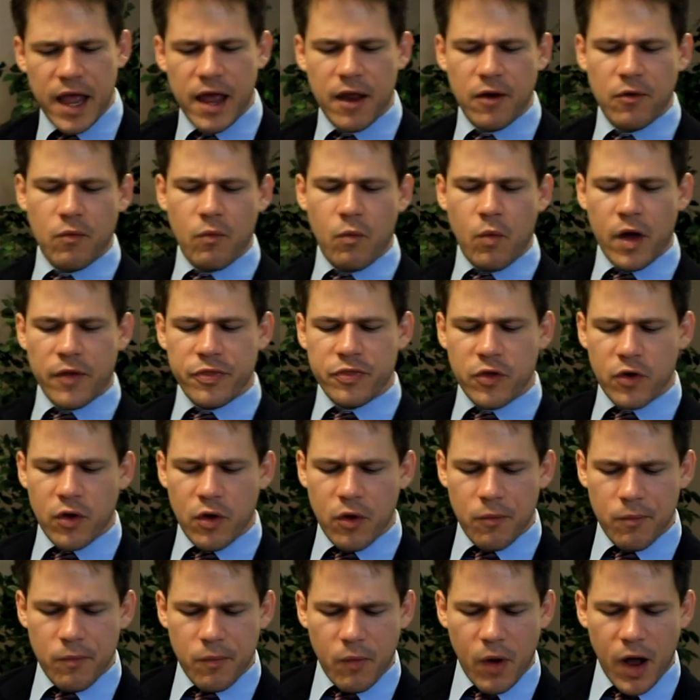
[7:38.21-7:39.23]
And what
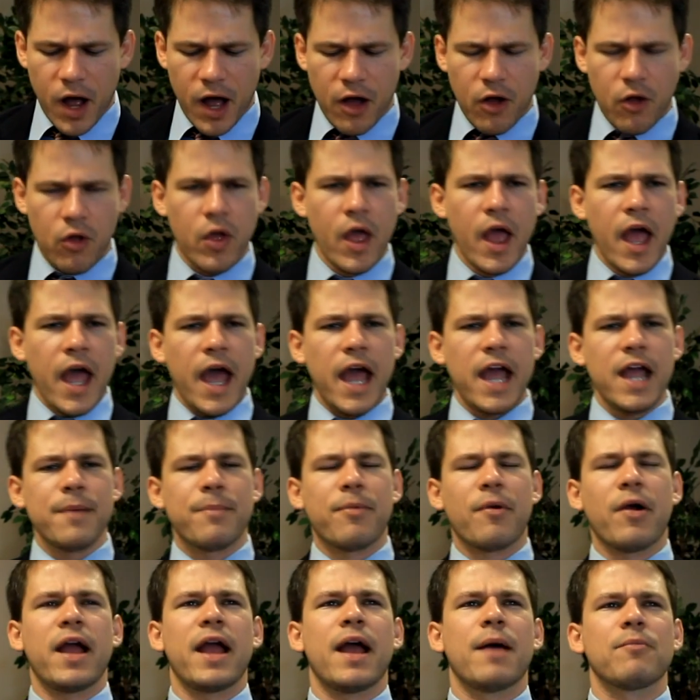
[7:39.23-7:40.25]
the, while
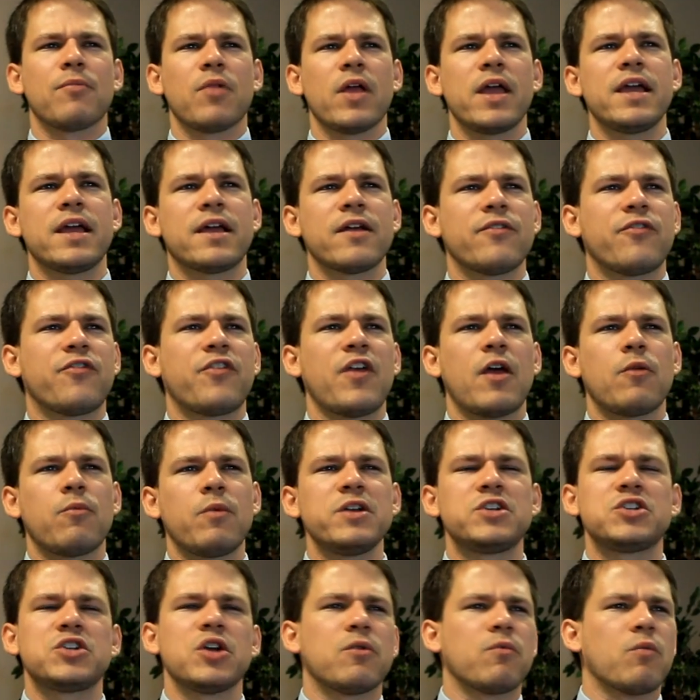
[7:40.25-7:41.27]
Abraham Lincoln said
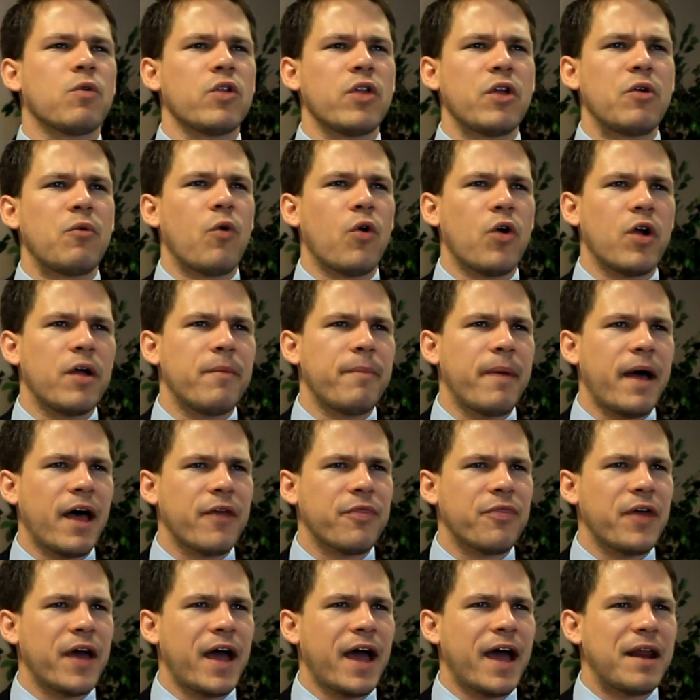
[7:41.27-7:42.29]
we shouldn't really worry
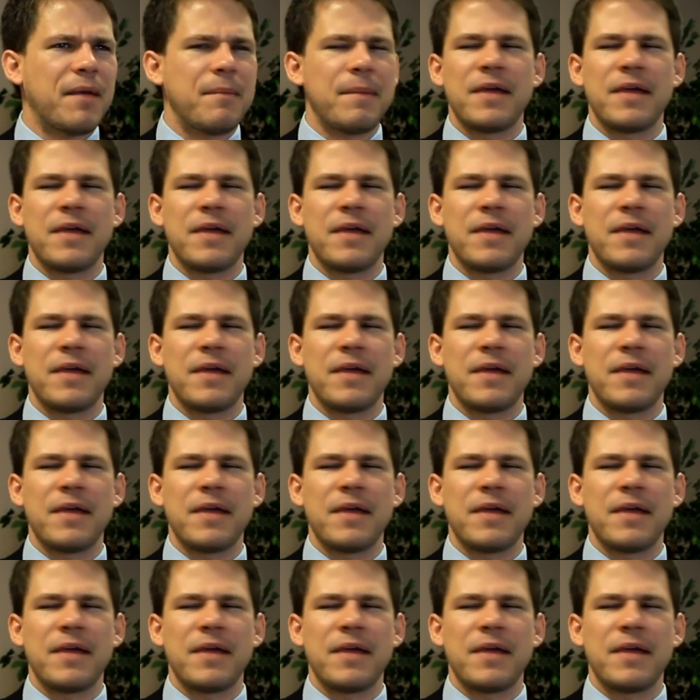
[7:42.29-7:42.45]
about that.